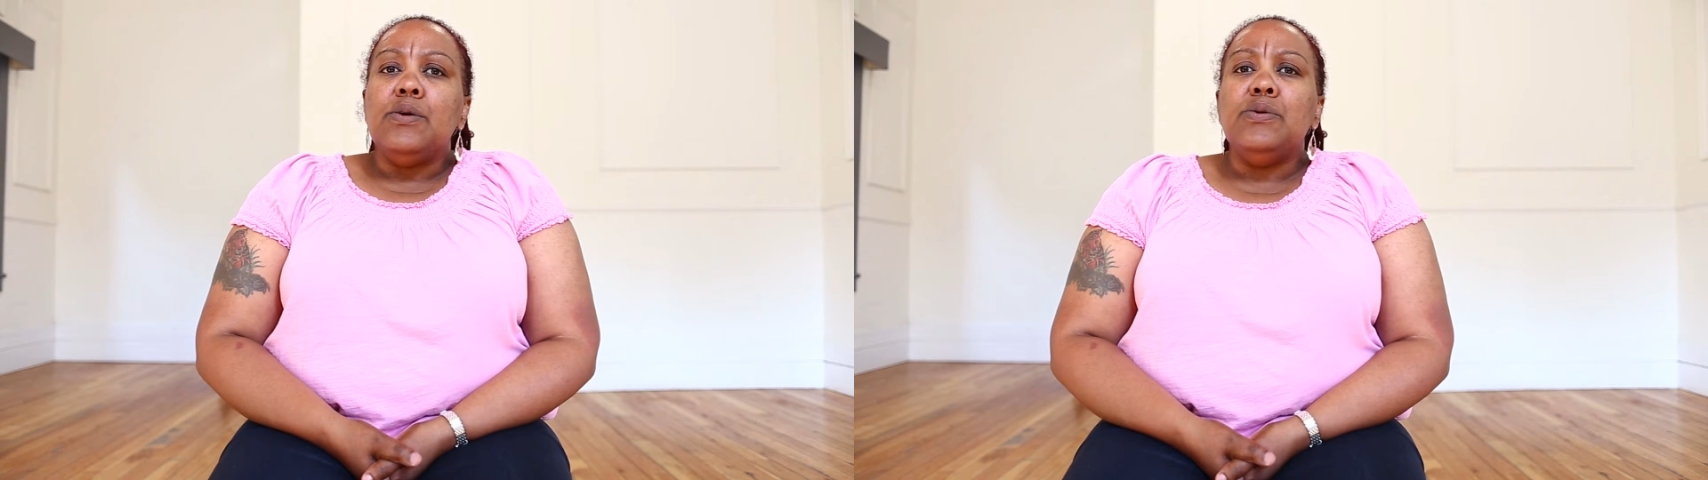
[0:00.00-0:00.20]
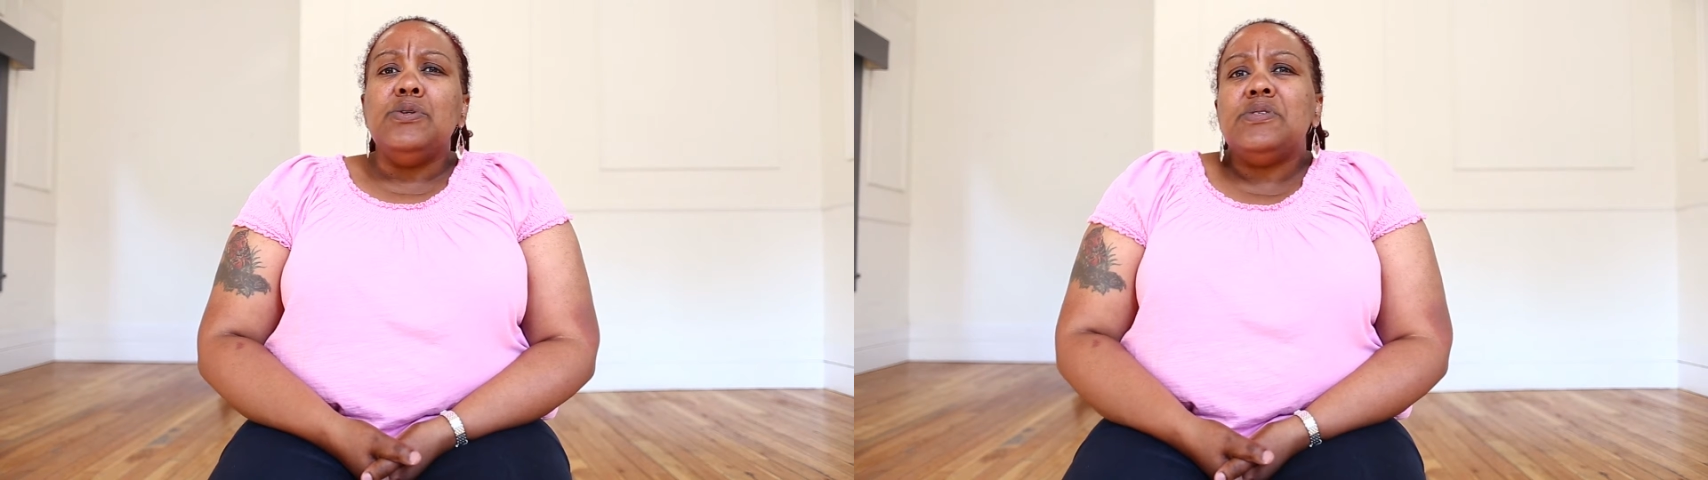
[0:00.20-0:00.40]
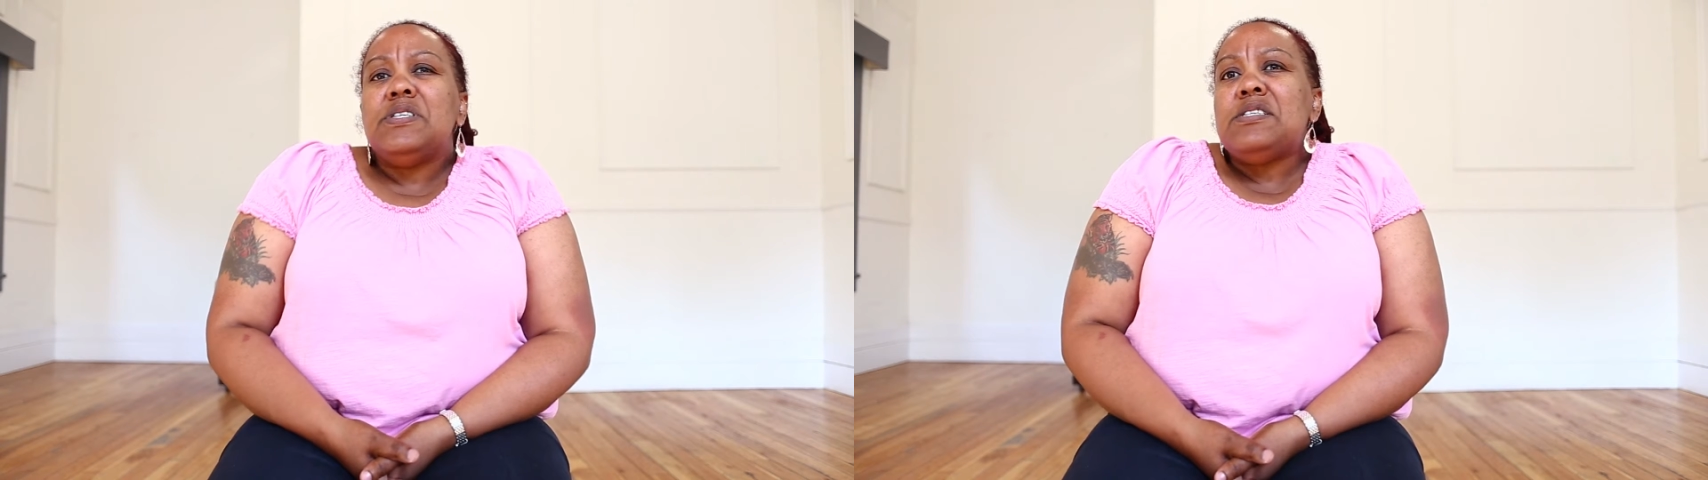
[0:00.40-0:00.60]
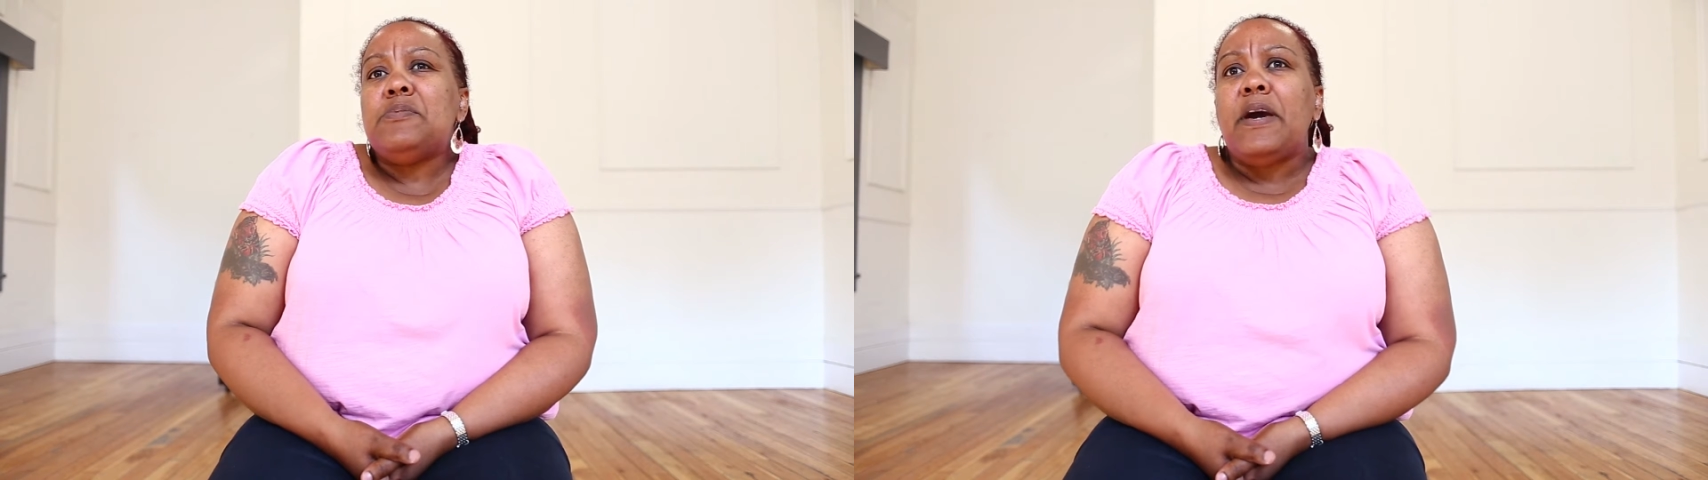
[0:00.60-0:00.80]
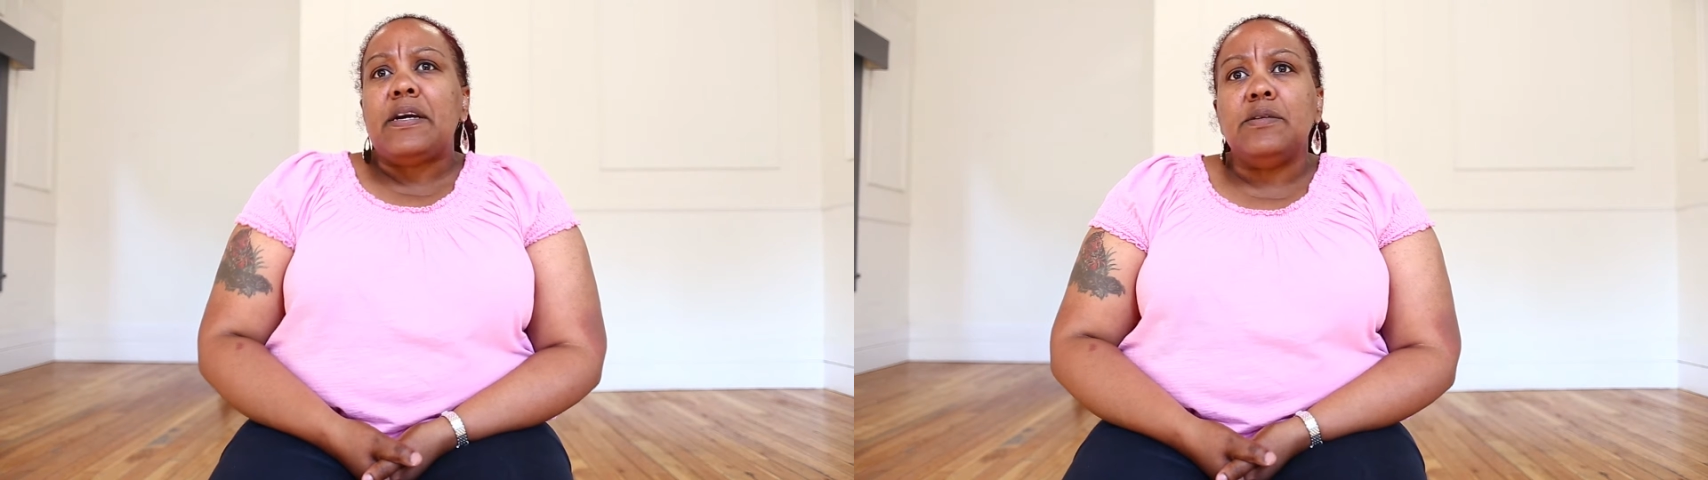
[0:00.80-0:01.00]
who you
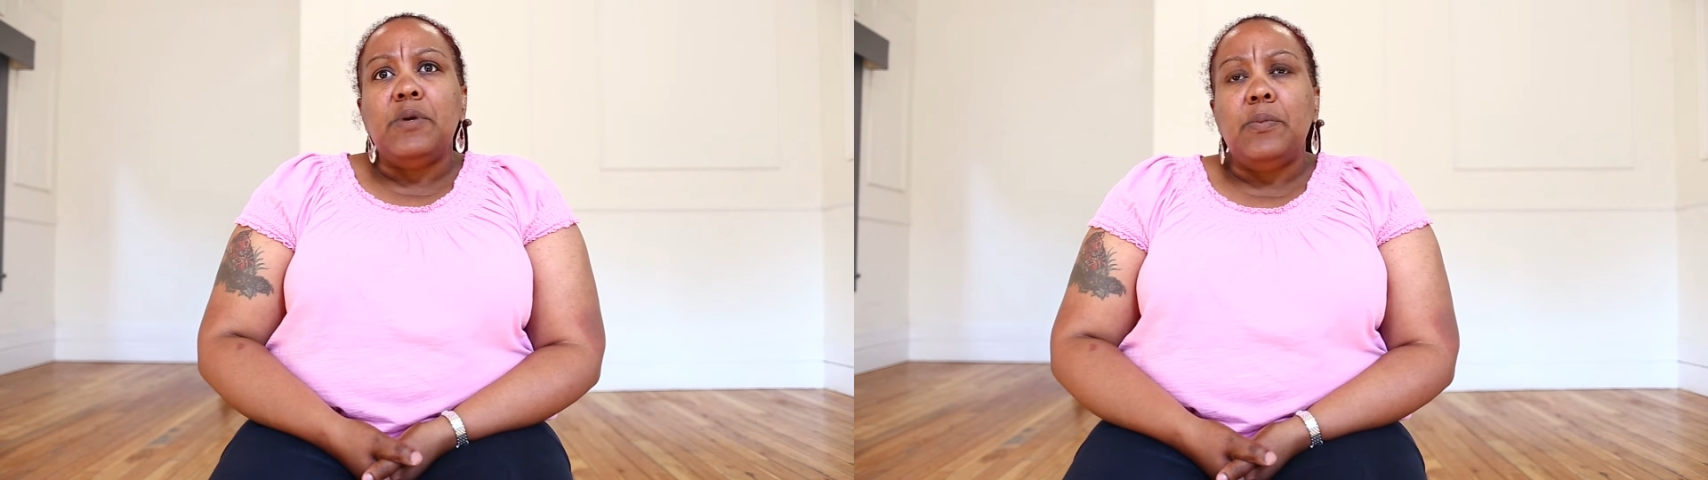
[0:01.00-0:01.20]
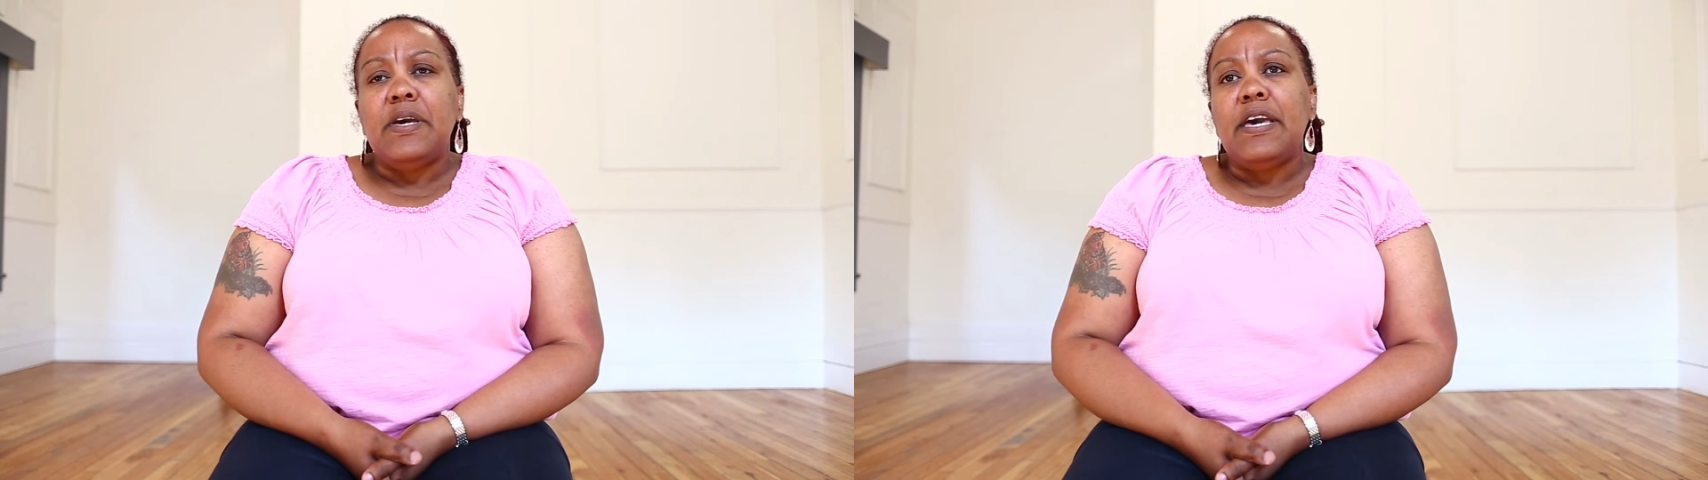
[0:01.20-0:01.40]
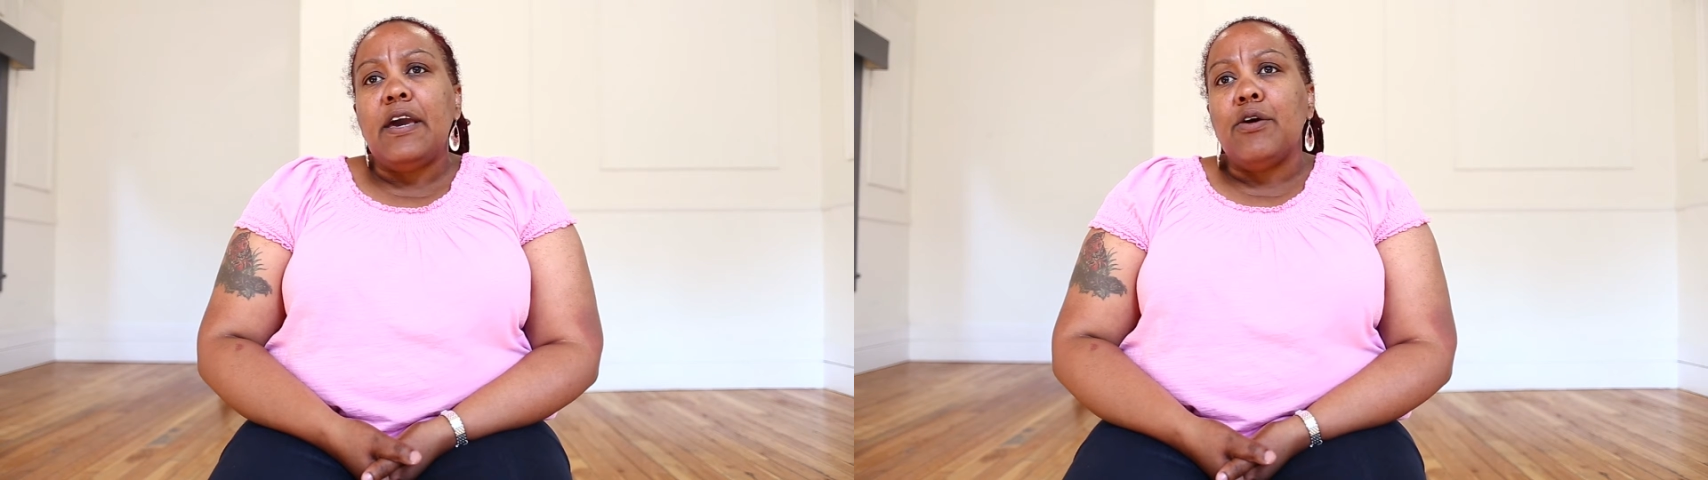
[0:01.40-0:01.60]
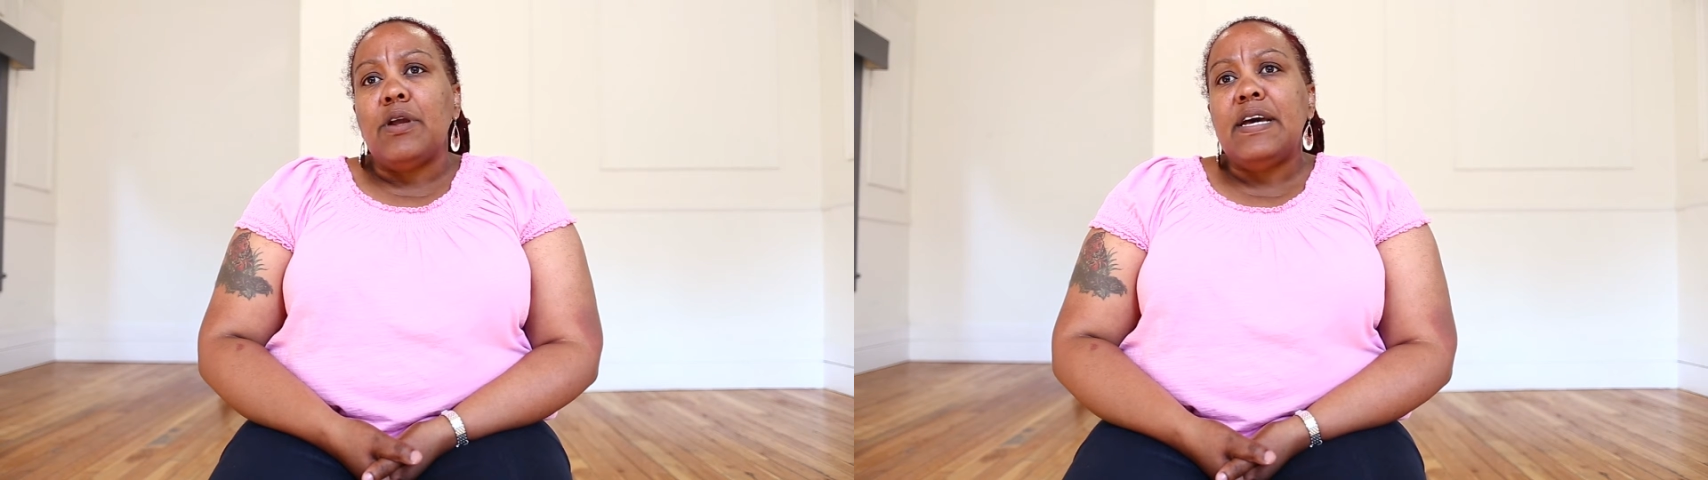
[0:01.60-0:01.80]
suspect may be gay or